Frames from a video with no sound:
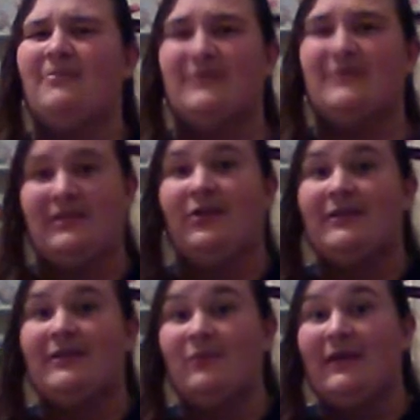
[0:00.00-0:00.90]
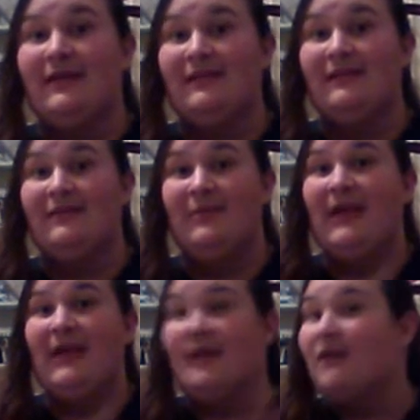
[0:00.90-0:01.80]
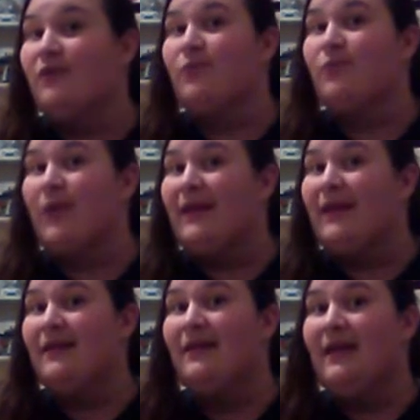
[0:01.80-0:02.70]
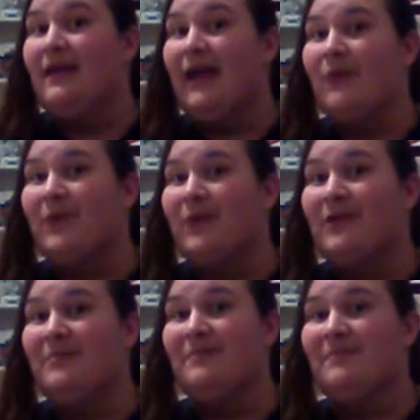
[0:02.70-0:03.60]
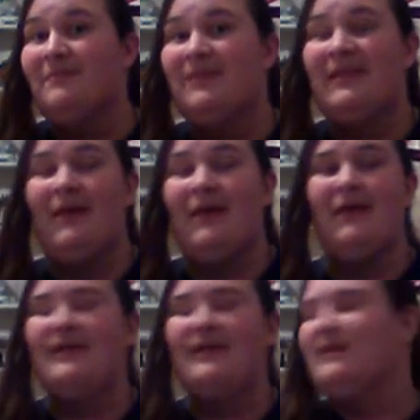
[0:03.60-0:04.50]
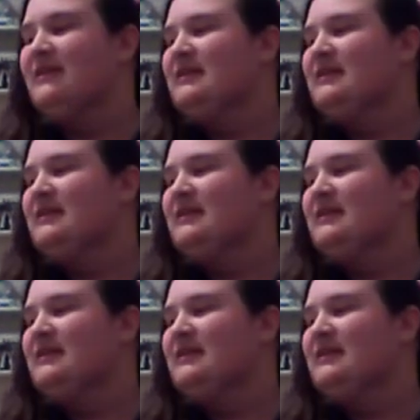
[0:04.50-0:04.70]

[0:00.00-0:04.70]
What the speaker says: but serious when he needs to be, and he knows when and where to be that way.